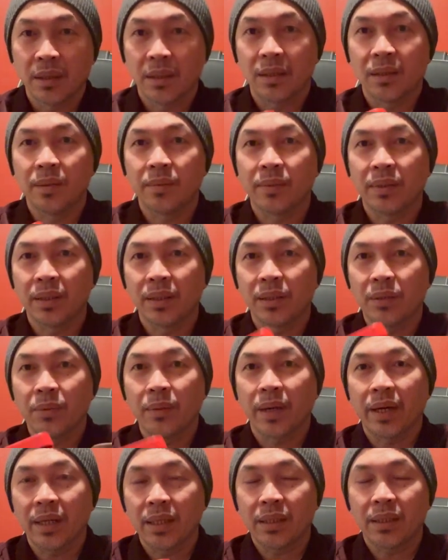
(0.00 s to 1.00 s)
Even the
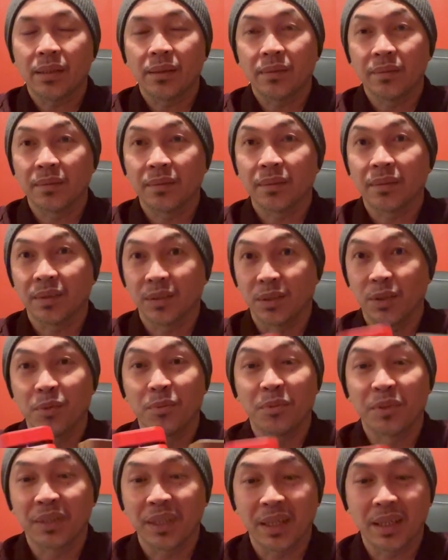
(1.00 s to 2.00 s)
weight is
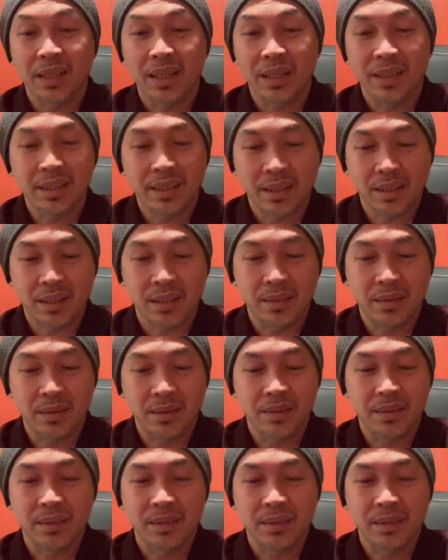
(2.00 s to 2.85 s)
almost identical.